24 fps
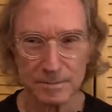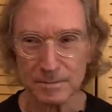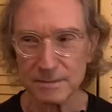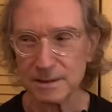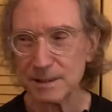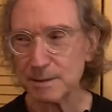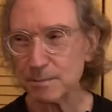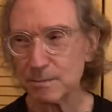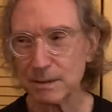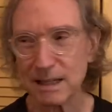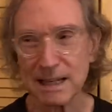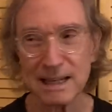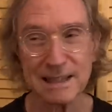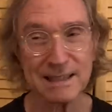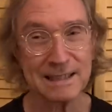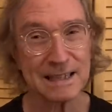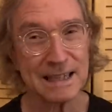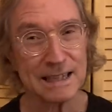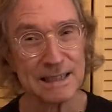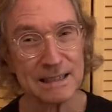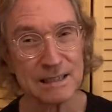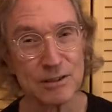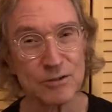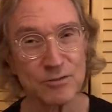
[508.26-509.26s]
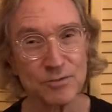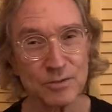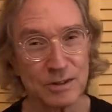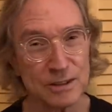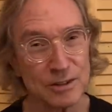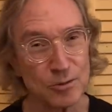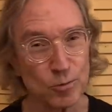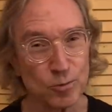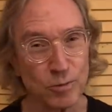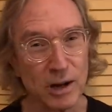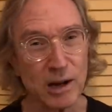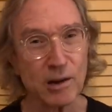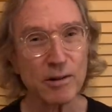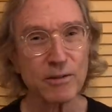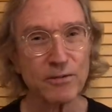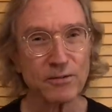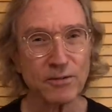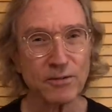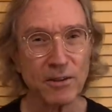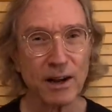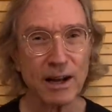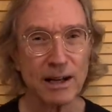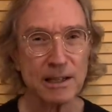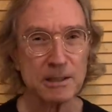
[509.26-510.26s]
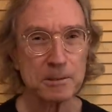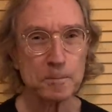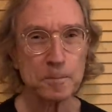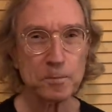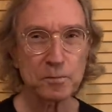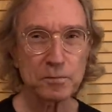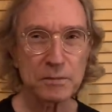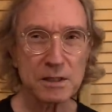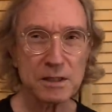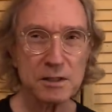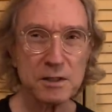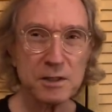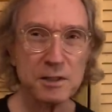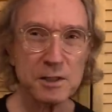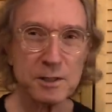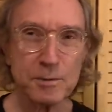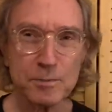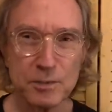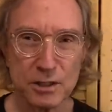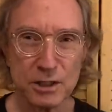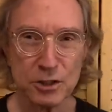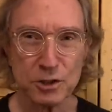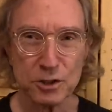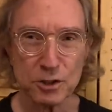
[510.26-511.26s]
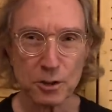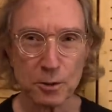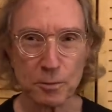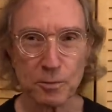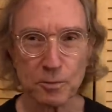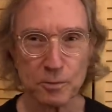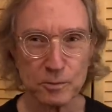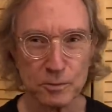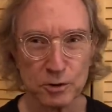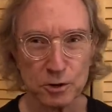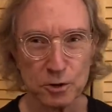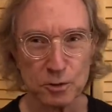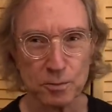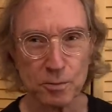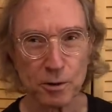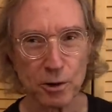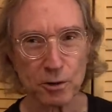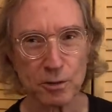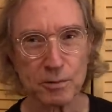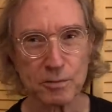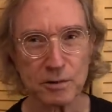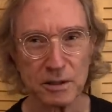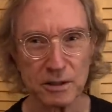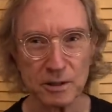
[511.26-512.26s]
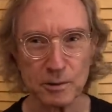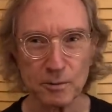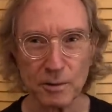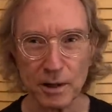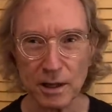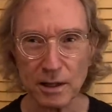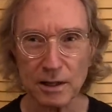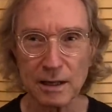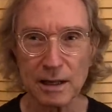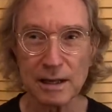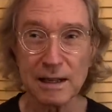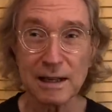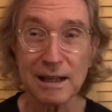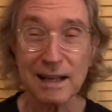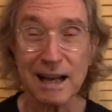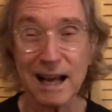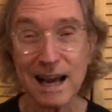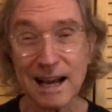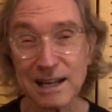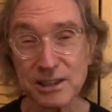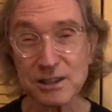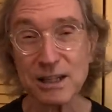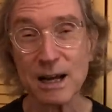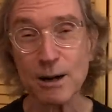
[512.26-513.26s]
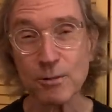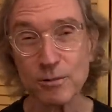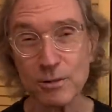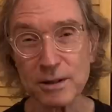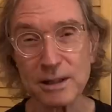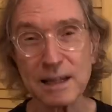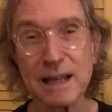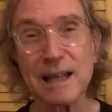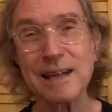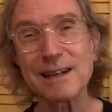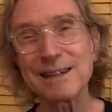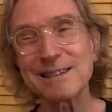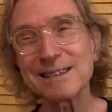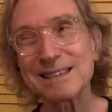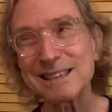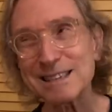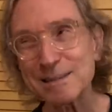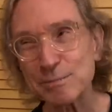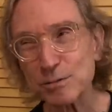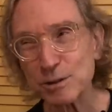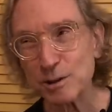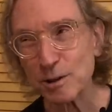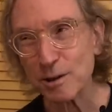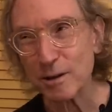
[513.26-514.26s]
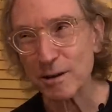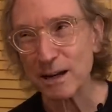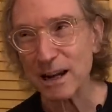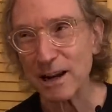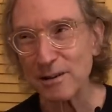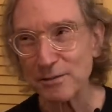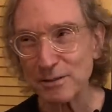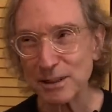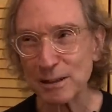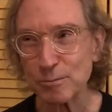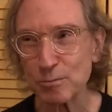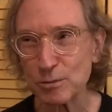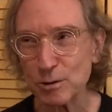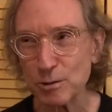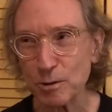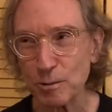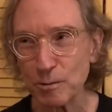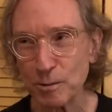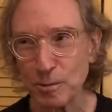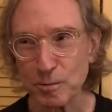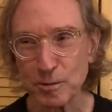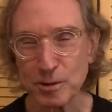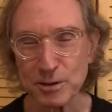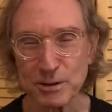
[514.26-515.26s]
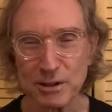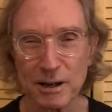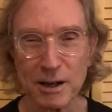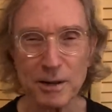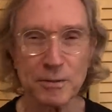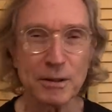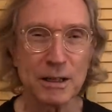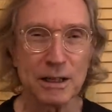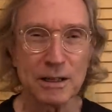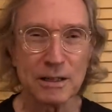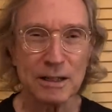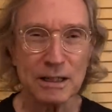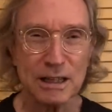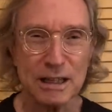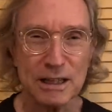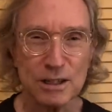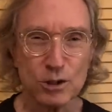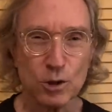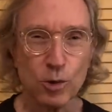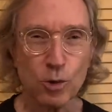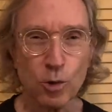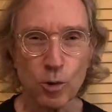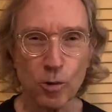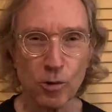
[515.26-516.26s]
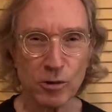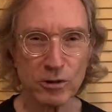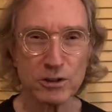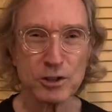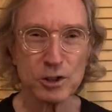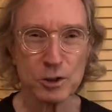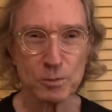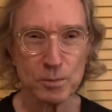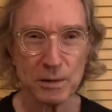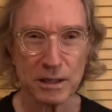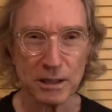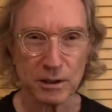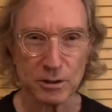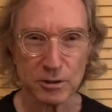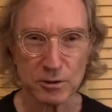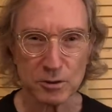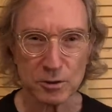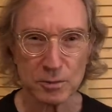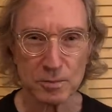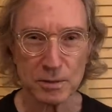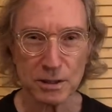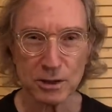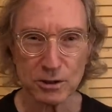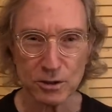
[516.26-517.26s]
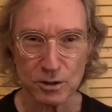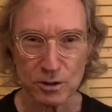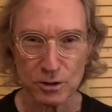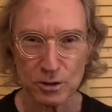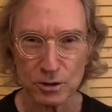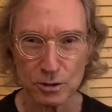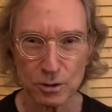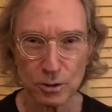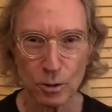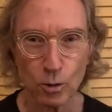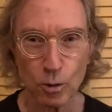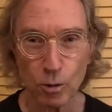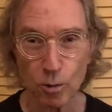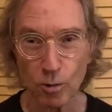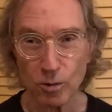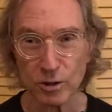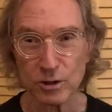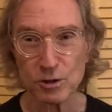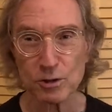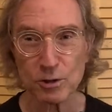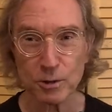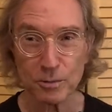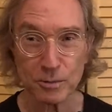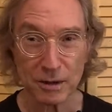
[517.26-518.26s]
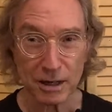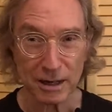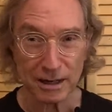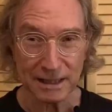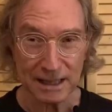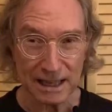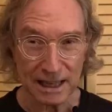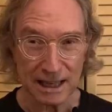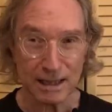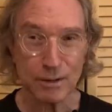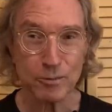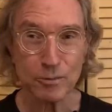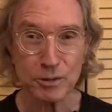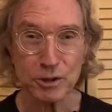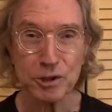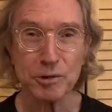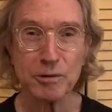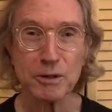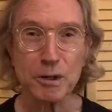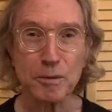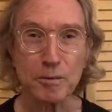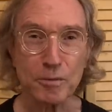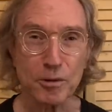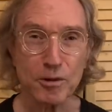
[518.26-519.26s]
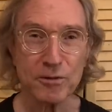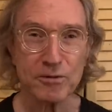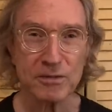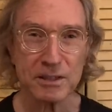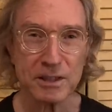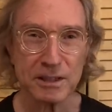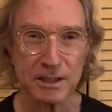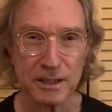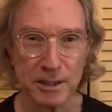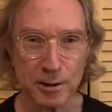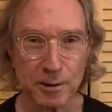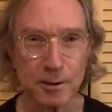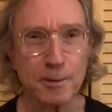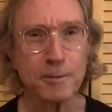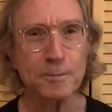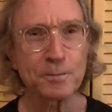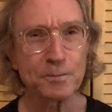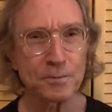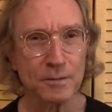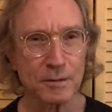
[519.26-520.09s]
It's rare to find systems that do both really well. Actually, I would, again, I'm sorry, I have to do it one more time, is horn speakers, because horns are, again, when you're in a movie theater,